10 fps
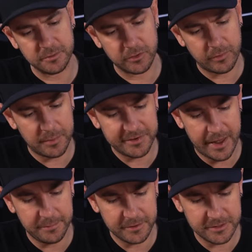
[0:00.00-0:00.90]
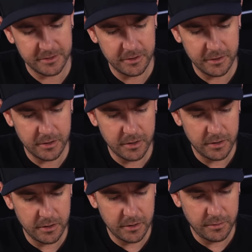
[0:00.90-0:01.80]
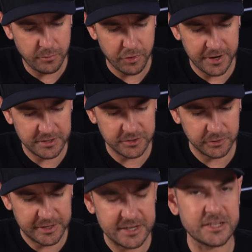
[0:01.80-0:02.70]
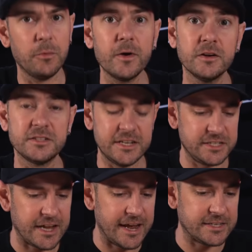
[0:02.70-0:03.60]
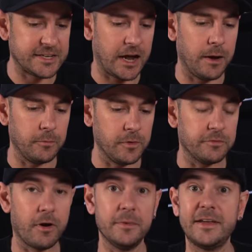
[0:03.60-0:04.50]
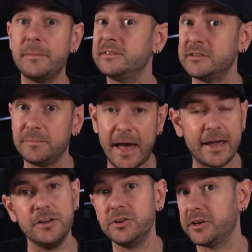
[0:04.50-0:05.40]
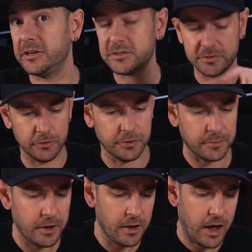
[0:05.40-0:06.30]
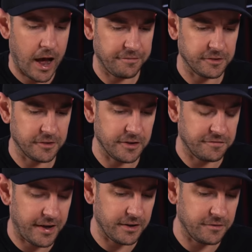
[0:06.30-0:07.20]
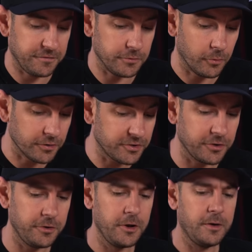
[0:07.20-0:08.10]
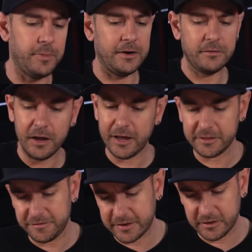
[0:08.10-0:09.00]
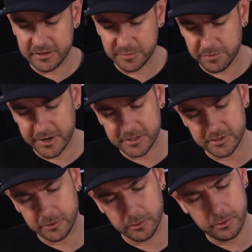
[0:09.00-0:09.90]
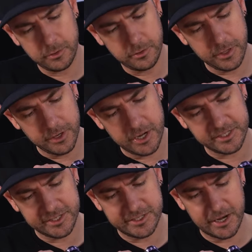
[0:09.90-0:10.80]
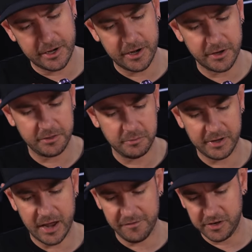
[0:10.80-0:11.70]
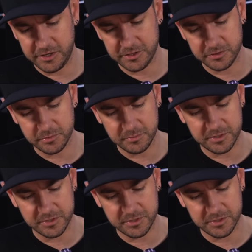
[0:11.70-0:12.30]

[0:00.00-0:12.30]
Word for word: some little rubber dampers pre-installed. Now some wheels these days come with rubber dampers in the packet and you can install them after the event if you want to, but I like the fact that these are pre-installed they're nicely done and I don't think we're gonna have any issues with them